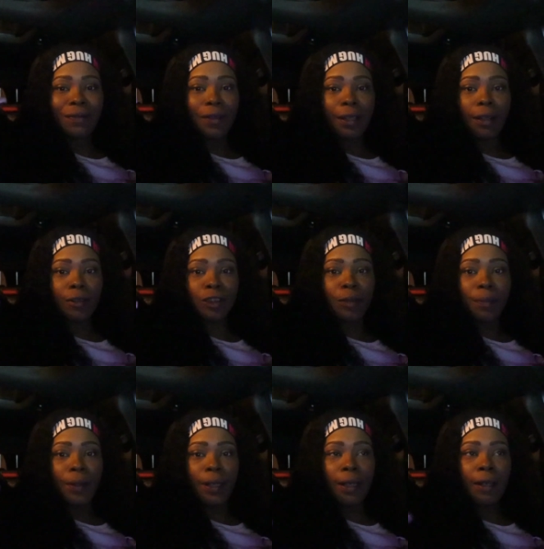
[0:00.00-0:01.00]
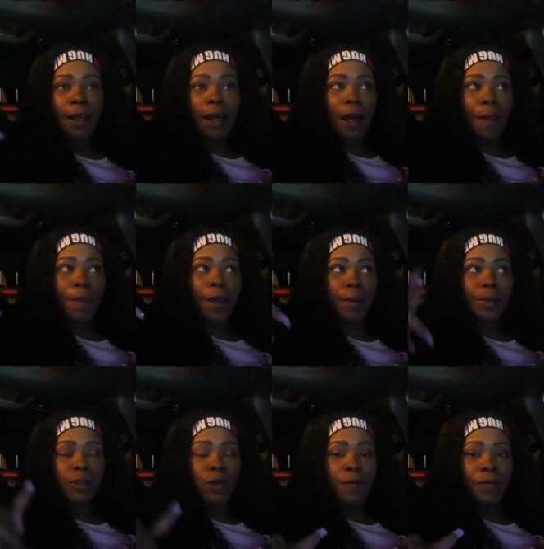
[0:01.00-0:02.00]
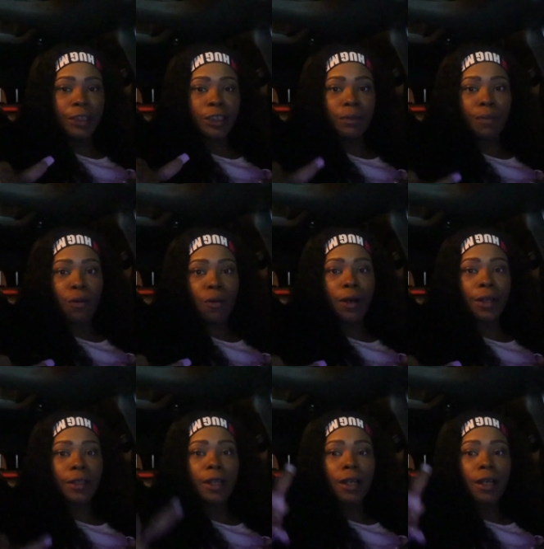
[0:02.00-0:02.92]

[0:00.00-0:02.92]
video should be. I think I'm gonna do a vision board.